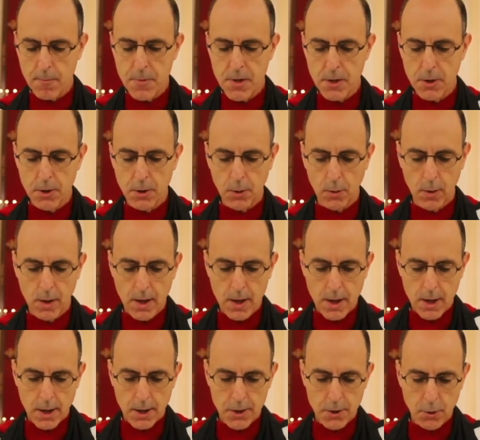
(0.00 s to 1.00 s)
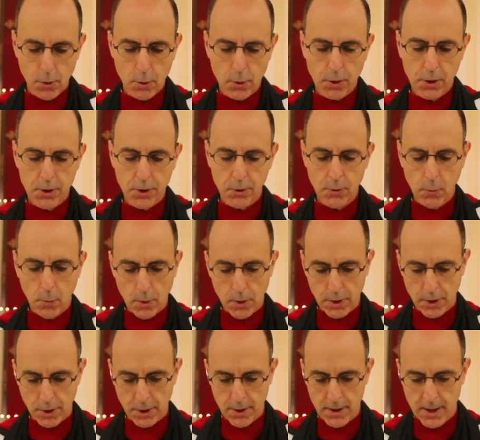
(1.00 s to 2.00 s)
you your good
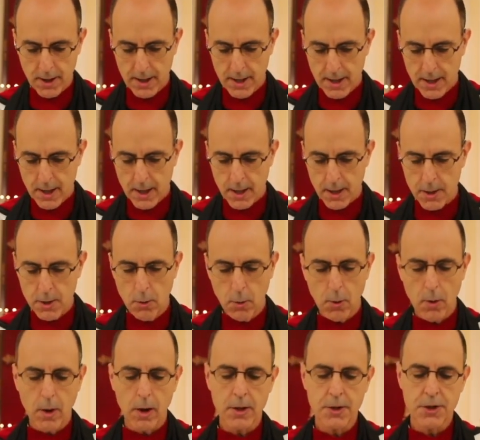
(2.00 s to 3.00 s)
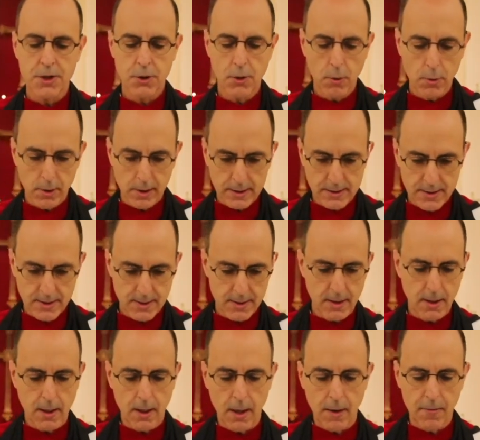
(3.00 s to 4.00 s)
word, your assurance
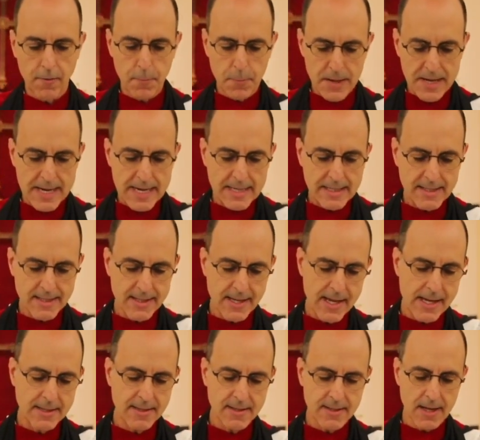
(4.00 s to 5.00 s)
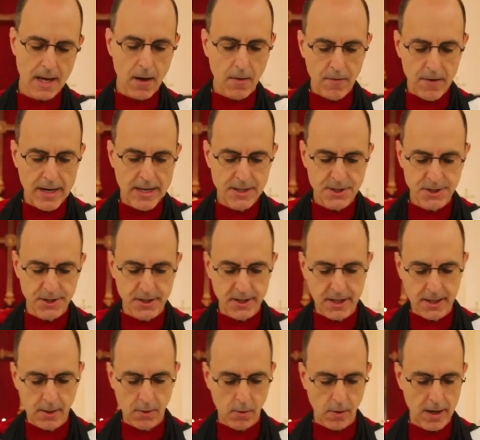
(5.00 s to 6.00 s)
of peace and salvation
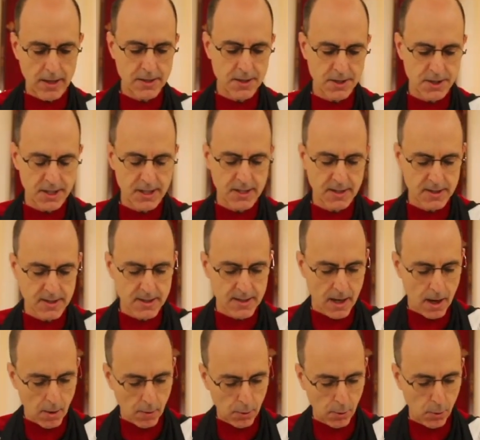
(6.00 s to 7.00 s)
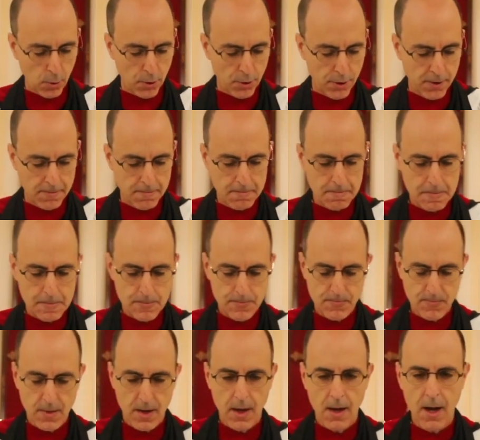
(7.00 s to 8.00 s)
in Christ Jesus our Lord.
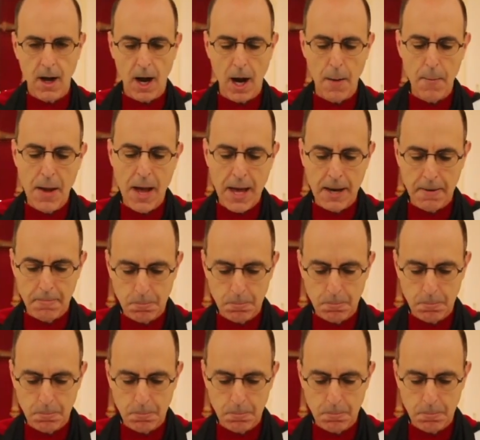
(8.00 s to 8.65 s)
Amen.